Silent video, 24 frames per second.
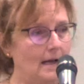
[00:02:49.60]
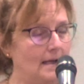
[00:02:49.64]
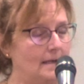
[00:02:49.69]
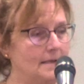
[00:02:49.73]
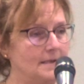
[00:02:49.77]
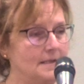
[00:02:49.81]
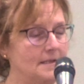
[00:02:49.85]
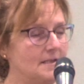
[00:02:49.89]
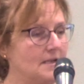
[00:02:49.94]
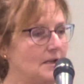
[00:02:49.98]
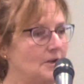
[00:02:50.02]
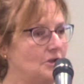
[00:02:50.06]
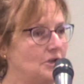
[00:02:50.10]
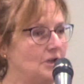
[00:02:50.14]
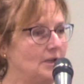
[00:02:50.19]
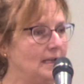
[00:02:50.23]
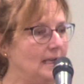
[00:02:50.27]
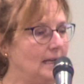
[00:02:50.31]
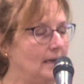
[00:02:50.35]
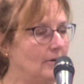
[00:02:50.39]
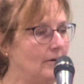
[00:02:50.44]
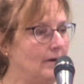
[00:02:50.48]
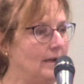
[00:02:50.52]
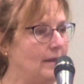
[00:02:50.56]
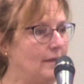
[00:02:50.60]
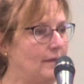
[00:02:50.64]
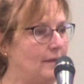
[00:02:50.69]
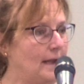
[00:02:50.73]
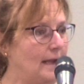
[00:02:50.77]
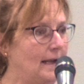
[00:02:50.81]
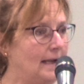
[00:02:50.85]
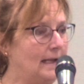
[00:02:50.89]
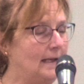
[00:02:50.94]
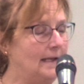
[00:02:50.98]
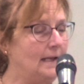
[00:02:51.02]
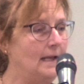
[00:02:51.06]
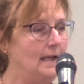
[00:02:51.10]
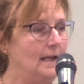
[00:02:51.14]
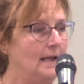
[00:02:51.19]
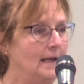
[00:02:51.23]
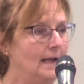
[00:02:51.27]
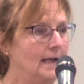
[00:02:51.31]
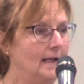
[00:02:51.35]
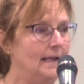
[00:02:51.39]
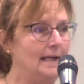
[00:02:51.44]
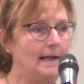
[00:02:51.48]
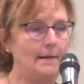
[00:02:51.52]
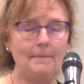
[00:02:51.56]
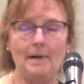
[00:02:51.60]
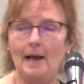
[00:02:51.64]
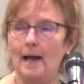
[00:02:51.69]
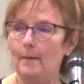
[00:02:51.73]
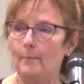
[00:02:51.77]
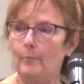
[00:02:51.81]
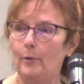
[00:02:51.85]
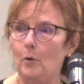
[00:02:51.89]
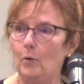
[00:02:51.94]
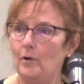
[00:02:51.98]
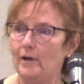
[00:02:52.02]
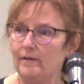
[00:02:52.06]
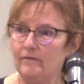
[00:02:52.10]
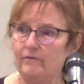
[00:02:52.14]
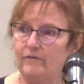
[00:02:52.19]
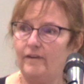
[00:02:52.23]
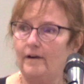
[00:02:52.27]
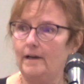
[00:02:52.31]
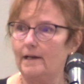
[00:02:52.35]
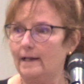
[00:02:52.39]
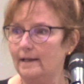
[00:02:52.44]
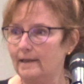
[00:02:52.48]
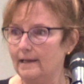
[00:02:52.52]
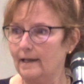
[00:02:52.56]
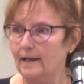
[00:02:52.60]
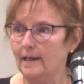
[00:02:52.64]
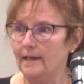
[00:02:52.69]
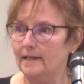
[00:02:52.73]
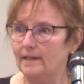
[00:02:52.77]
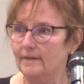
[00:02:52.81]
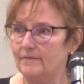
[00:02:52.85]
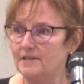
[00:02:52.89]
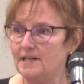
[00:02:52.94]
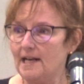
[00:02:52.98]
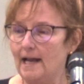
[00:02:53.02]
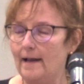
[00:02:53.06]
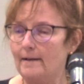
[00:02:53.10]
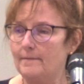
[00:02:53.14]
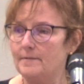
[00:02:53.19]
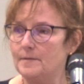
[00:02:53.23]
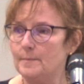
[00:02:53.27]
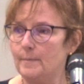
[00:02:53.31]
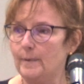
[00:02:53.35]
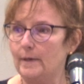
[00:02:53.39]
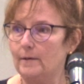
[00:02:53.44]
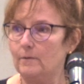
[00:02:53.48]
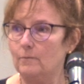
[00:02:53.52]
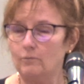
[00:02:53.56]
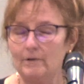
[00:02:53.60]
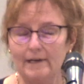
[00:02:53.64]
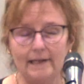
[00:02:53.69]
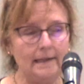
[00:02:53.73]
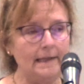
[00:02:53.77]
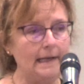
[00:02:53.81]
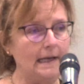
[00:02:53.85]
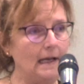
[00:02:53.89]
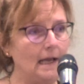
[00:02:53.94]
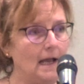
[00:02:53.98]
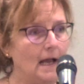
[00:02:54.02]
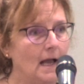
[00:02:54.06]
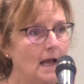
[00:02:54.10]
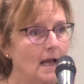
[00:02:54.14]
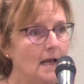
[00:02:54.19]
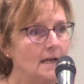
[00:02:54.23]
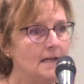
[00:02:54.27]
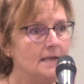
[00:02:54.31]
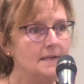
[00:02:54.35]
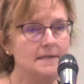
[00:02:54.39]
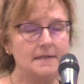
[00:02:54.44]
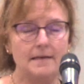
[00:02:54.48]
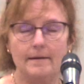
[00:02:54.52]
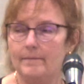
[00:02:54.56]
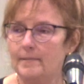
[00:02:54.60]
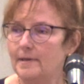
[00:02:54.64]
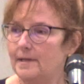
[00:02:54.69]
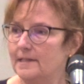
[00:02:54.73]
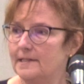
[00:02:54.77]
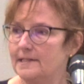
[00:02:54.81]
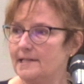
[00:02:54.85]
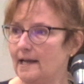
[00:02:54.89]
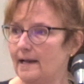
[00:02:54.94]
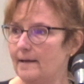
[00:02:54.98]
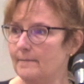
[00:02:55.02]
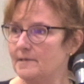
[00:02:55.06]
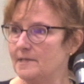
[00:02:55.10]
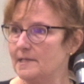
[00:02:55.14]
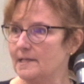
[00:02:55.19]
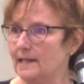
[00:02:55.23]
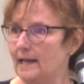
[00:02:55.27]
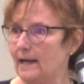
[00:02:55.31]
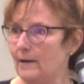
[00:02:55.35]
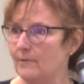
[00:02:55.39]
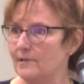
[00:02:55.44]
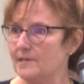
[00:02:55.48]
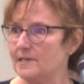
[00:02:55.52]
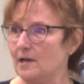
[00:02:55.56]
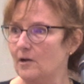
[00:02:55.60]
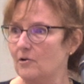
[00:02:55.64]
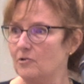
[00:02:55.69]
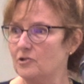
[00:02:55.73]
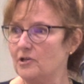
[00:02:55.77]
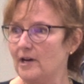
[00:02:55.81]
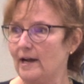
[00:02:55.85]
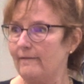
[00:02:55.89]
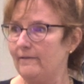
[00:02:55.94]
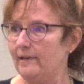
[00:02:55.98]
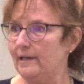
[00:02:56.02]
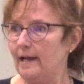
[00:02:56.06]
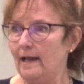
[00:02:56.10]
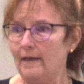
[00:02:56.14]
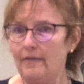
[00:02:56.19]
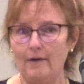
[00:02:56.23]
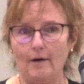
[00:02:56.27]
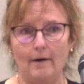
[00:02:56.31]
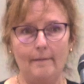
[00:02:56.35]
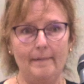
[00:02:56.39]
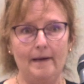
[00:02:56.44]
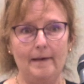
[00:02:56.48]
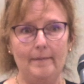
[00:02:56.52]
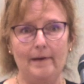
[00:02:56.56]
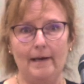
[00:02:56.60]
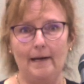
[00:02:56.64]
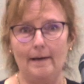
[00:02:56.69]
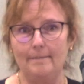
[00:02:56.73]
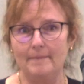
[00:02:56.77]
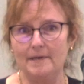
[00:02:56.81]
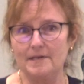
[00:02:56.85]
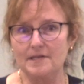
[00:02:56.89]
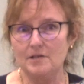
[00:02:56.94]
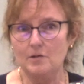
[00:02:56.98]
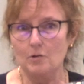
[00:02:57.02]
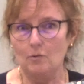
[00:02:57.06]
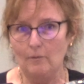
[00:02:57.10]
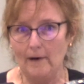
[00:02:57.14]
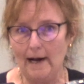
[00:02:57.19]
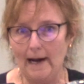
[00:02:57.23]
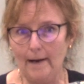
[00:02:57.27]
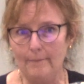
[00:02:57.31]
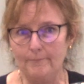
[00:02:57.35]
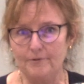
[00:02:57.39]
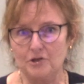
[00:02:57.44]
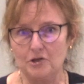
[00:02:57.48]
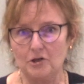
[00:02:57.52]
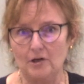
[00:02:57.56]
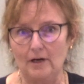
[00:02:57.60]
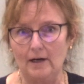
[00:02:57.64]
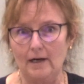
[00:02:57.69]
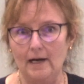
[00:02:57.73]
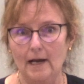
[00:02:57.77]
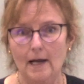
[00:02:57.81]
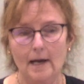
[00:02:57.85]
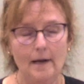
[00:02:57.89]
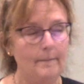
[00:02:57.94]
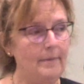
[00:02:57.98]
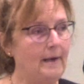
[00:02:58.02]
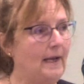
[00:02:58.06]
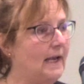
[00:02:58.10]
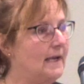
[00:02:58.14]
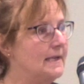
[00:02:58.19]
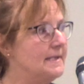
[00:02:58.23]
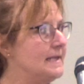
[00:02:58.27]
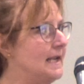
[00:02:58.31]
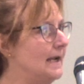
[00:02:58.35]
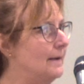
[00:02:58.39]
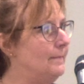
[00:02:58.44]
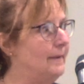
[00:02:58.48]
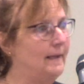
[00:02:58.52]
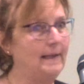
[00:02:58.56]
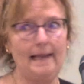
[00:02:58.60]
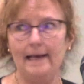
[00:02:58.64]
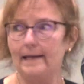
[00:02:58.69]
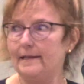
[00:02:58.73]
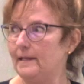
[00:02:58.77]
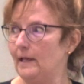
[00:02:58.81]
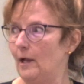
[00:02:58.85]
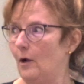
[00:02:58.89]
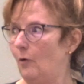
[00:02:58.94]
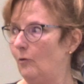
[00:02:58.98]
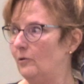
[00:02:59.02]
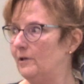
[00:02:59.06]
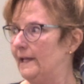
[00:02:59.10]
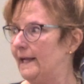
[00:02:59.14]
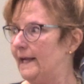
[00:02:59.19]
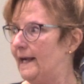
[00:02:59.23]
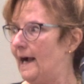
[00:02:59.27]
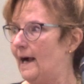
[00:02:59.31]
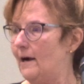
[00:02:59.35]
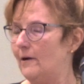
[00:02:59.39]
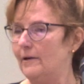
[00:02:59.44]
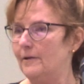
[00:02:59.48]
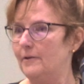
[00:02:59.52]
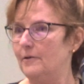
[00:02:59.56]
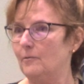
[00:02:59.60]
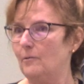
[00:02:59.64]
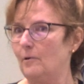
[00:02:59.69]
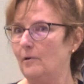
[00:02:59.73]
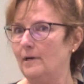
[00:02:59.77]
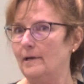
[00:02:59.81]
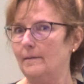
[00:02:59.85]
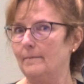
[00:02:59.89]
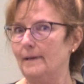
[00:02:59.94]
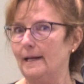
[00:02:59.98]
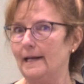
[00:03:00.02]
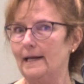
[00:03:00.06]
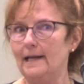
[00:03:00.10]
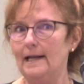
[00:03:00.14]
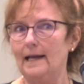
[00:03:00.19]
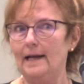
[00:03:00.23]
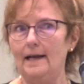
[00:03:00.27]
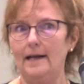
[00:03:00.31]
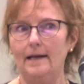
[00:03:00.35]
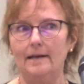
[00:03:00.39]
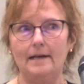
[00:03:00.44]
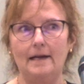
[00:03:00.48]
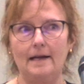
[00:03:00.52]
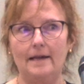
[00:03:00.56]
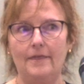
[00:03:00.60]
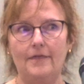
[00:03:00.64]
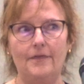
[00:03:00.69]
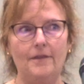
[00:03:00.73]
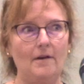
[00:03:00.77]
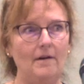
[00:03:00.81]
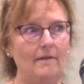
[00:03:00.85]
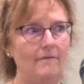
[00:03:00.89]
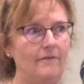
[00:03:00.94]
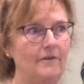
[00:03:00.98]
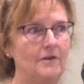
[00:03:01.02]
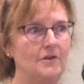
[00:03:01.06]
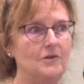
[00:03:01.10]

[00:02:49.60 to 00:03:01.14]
such an eerie thing, and I'm not poking fun at the end of times, but really, some of the times that I was out driving, I thought maybe I missed the rapture, because I'd be like the only car in the road. I'm like, God, I thought for